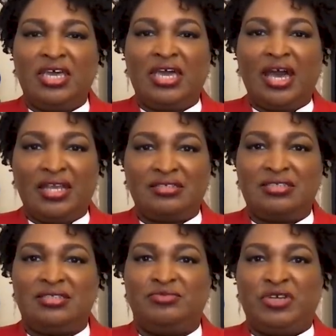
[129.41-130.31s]

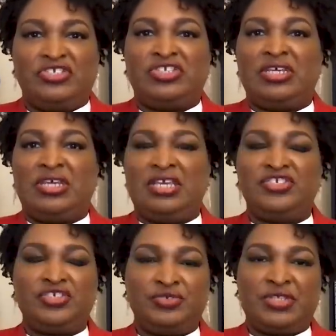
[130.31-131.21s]
gut-wrenching
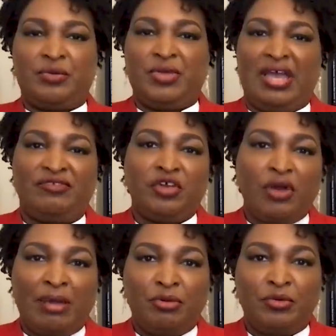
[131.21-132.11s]
issues that we have to
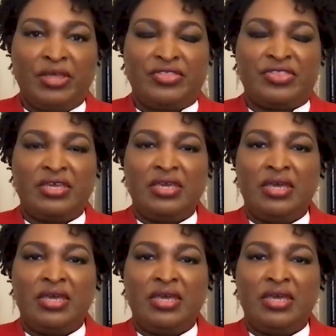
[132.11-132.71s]
grapple with.